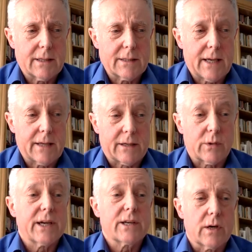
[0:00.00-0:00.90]
had a
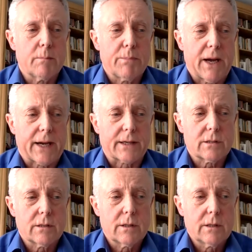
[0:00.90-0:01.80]
greater
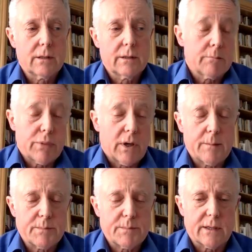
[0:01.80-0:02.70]
impact than
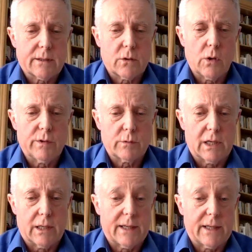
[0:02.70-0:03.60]
perhaps COVID
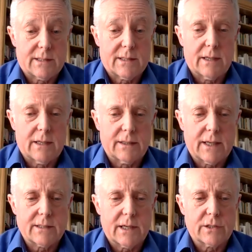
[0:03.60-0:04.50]
will, and that's
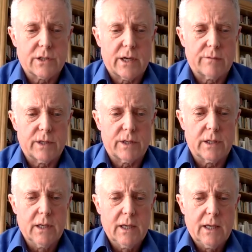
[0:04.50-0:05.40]
HIV.
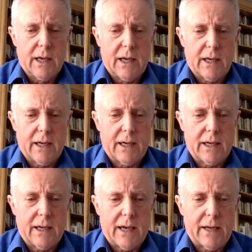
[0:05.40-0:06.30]

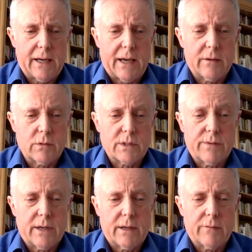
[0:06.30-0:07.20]
And it was a
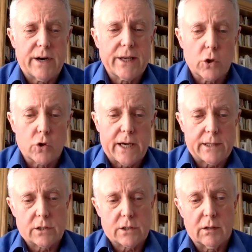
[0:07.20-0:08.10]
very
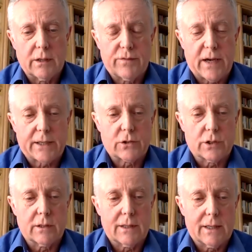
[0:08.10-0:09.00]
unnatural
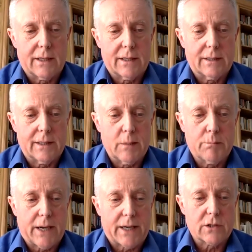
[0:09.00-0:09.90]
infection, the
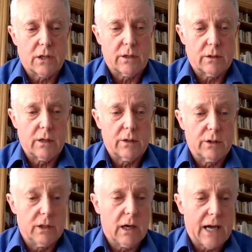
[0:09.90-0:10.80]
impact on
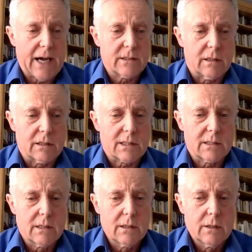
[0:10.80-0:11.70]
young
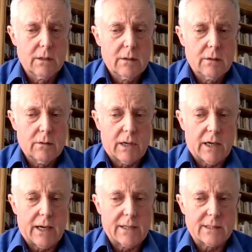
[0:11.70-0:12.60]
adults,
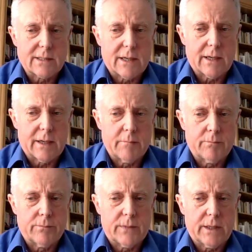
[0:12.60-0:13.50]
whereas
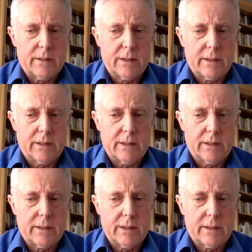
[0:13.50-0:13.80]
the